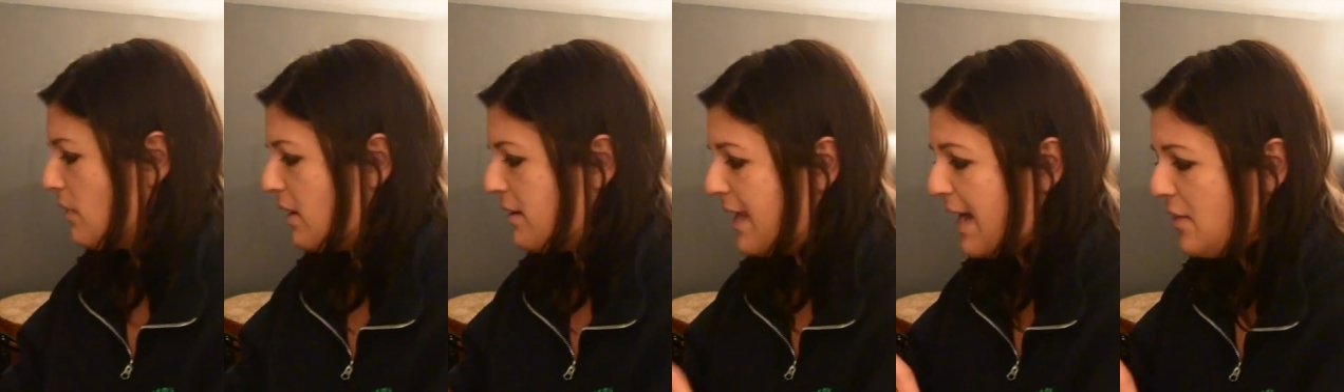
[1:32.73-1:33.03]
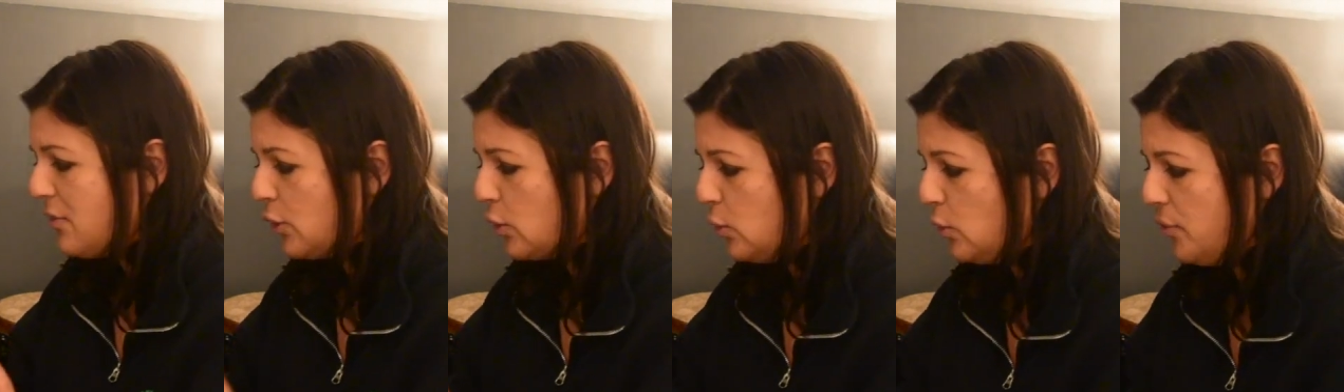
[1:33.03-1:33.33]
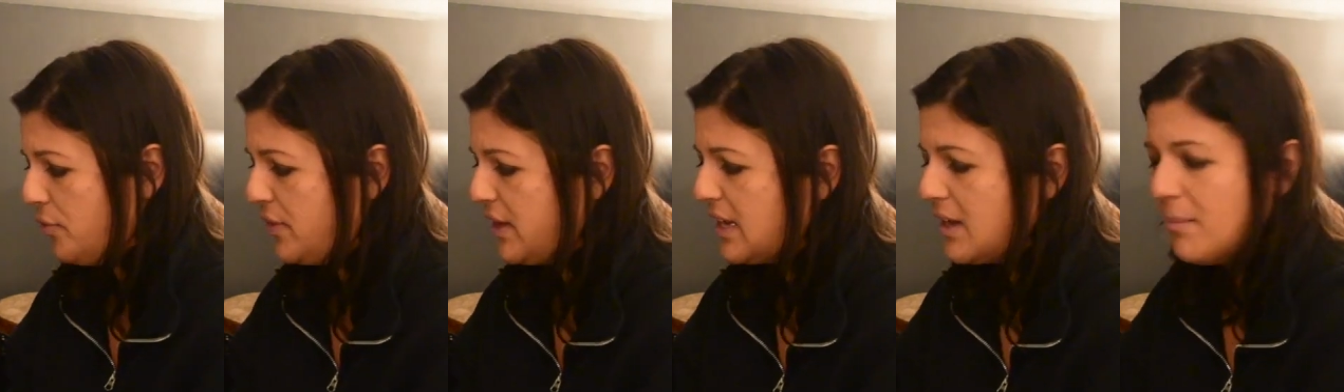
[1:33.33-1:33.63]
Now the
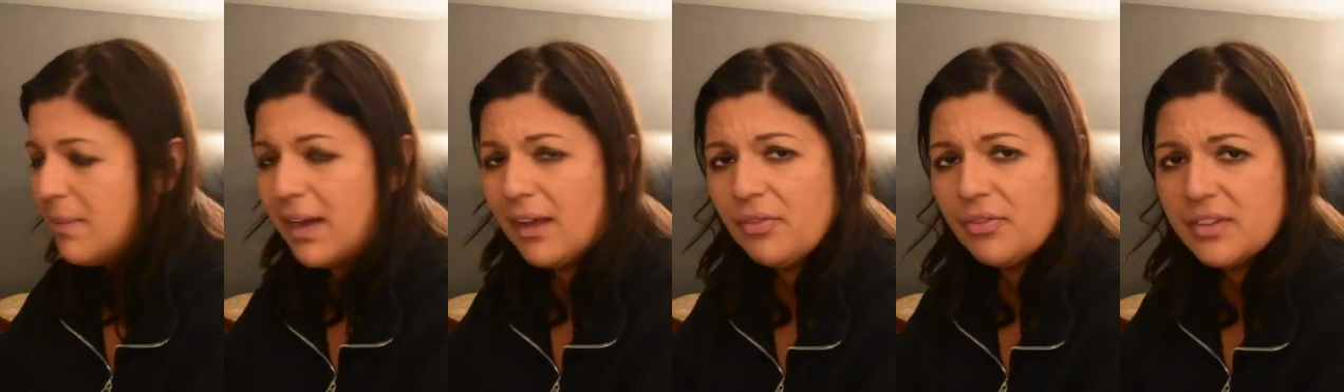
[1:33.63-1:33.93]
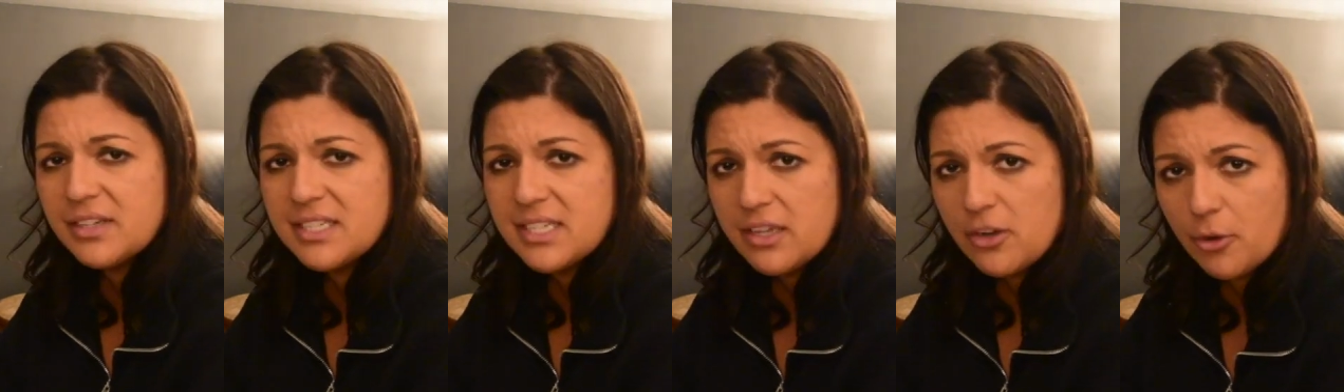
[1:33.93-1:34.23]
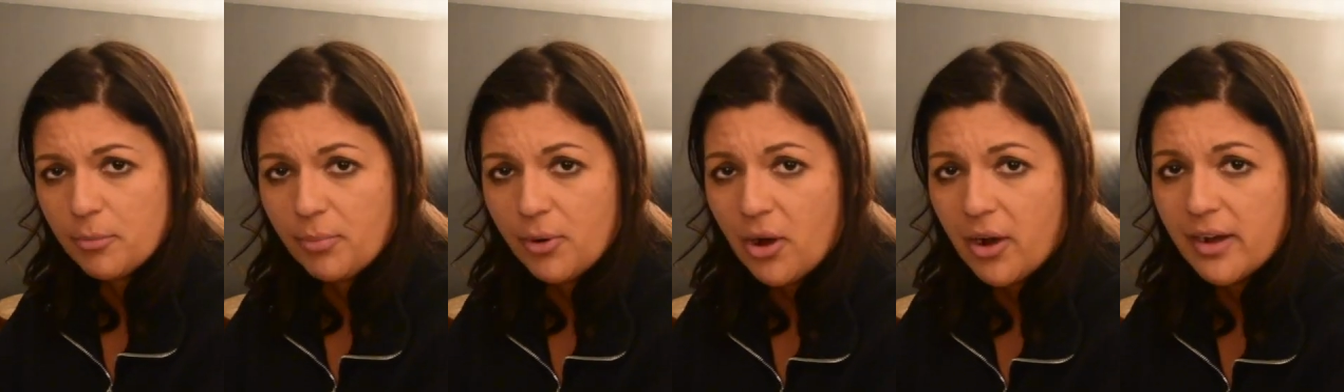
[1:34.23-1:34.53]
cool thing about the
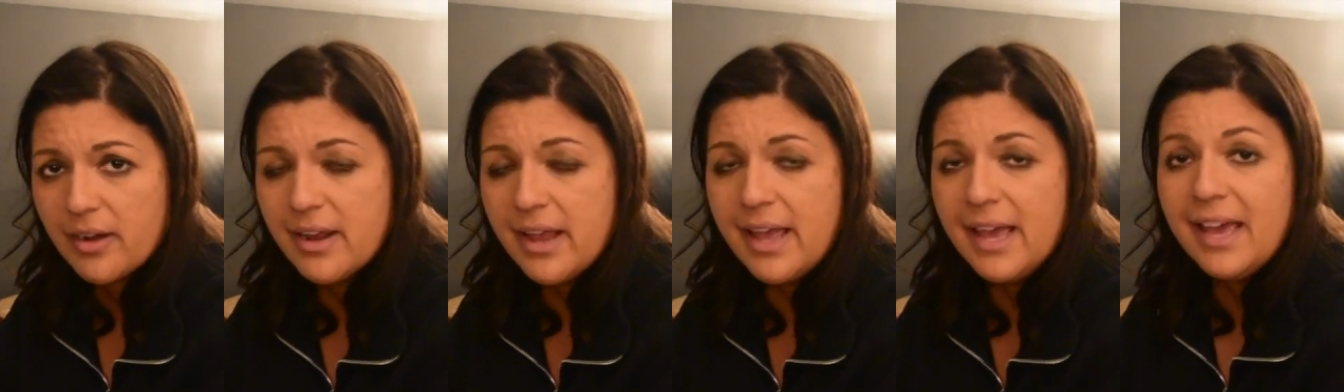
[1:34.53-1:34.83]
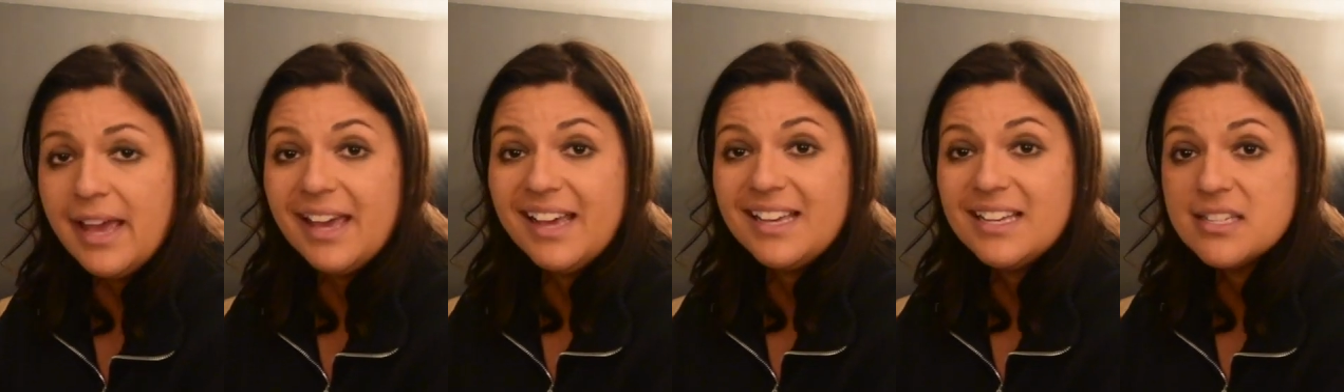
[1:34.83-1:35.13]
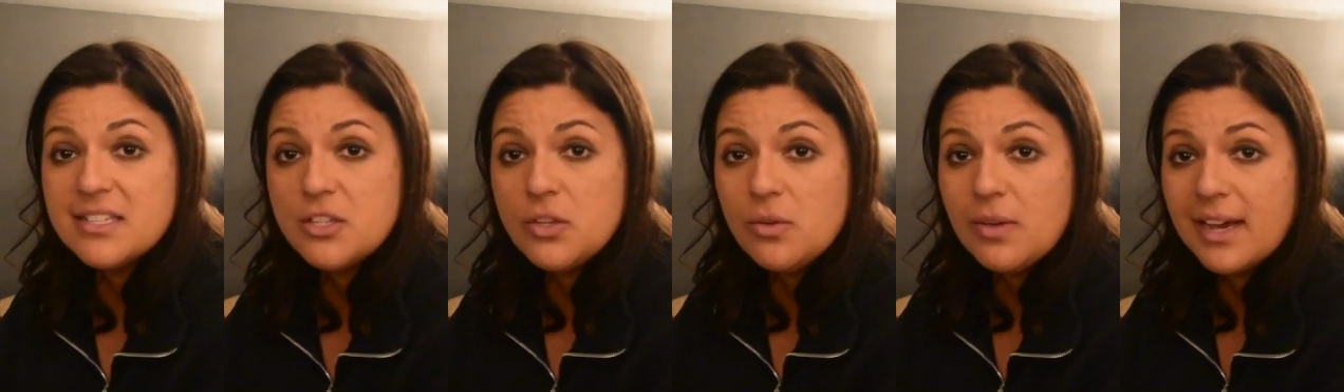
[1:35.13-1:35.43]
tenor part
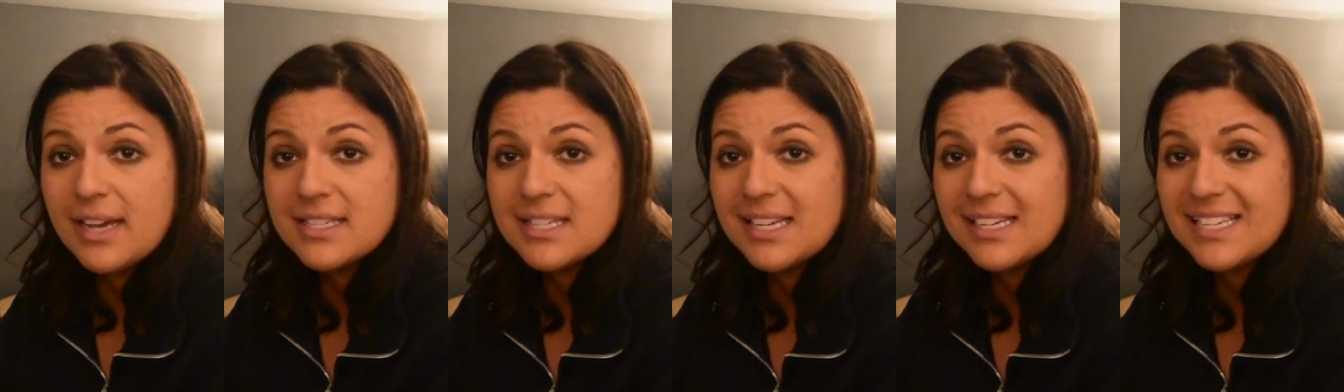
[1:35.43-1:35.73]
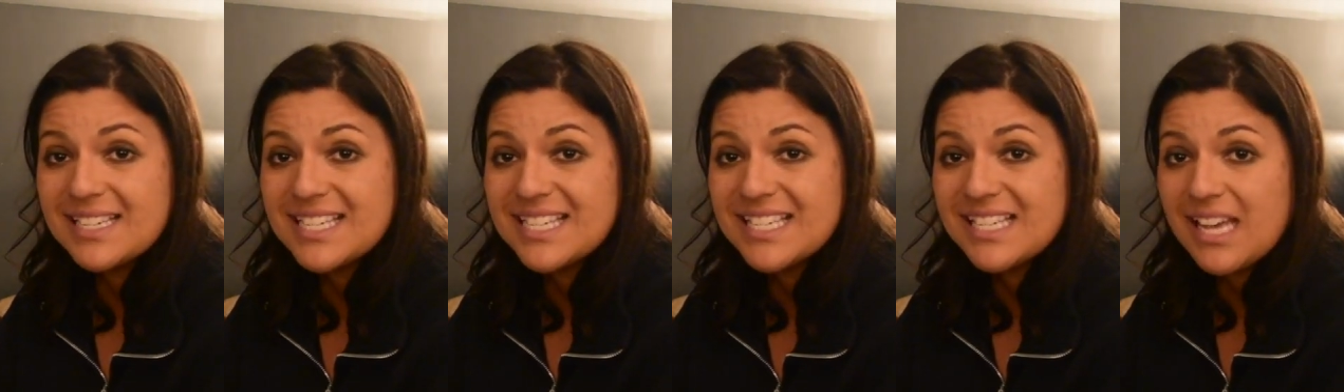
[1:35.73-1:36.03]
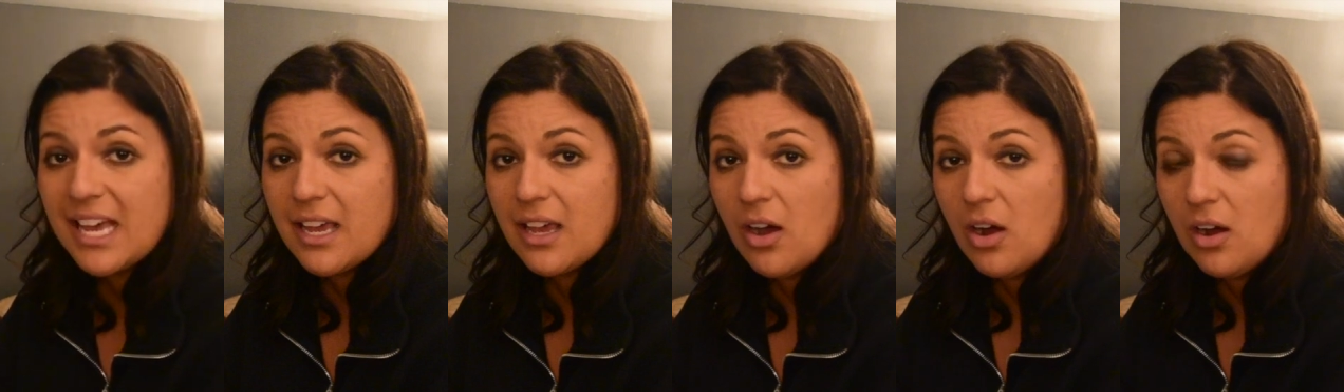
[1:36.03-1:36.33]
is you guys get to
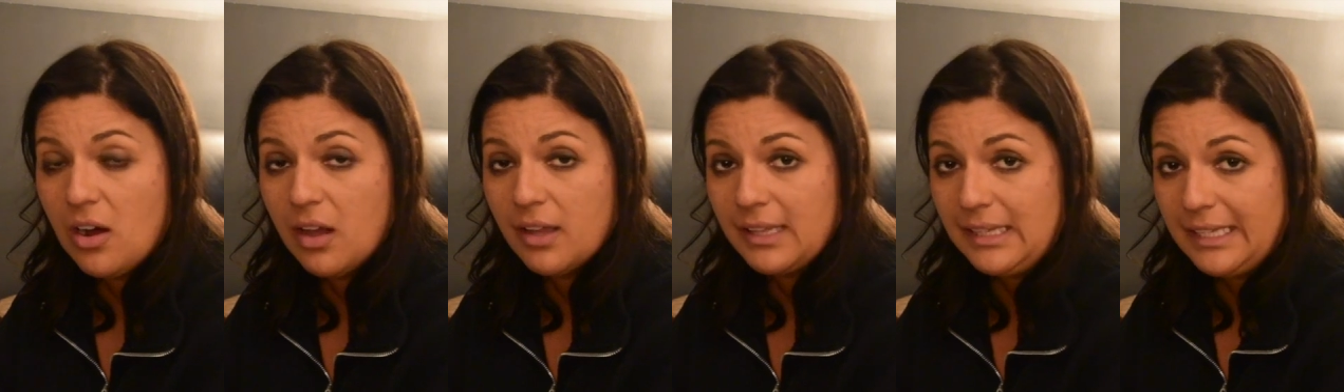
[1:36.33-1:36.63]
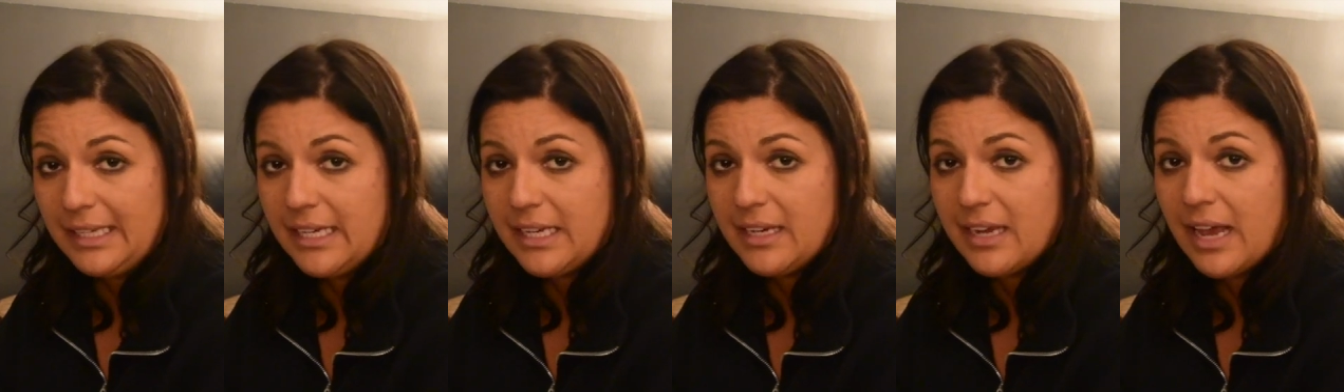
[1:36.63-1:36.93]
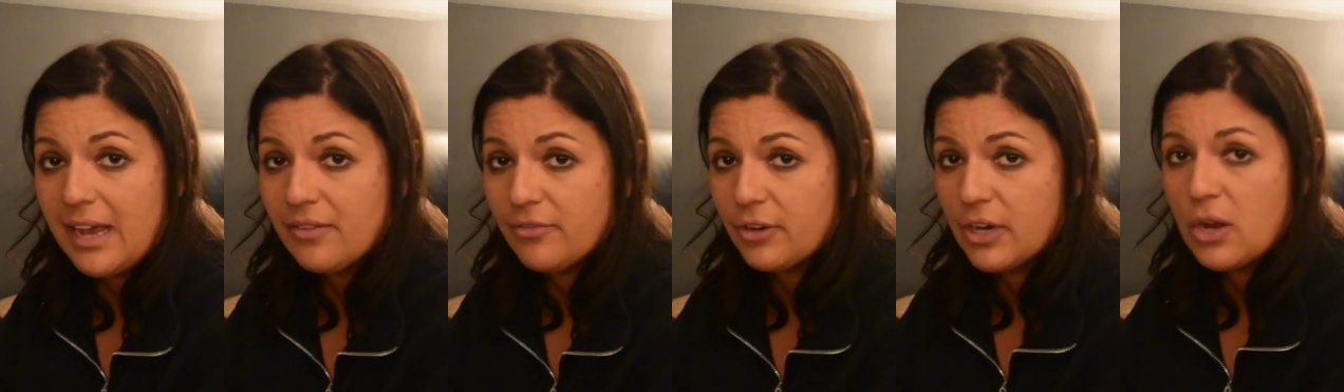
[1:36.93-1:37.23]
stay on lead
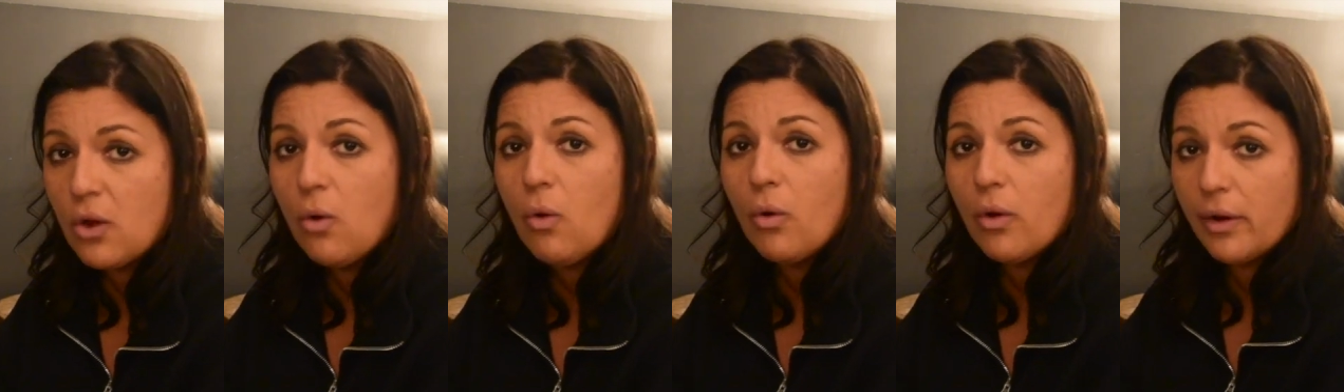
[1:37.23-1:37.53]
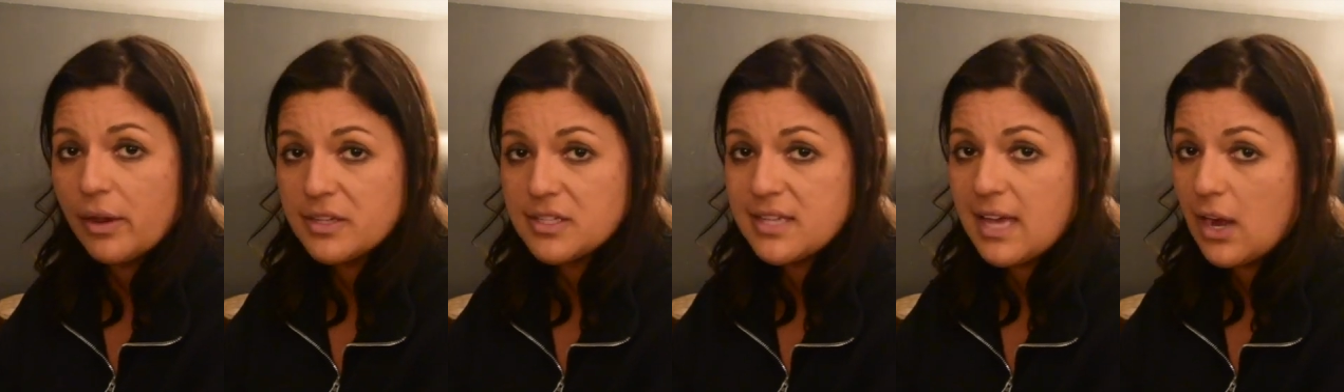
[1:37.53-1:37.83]
every chorus.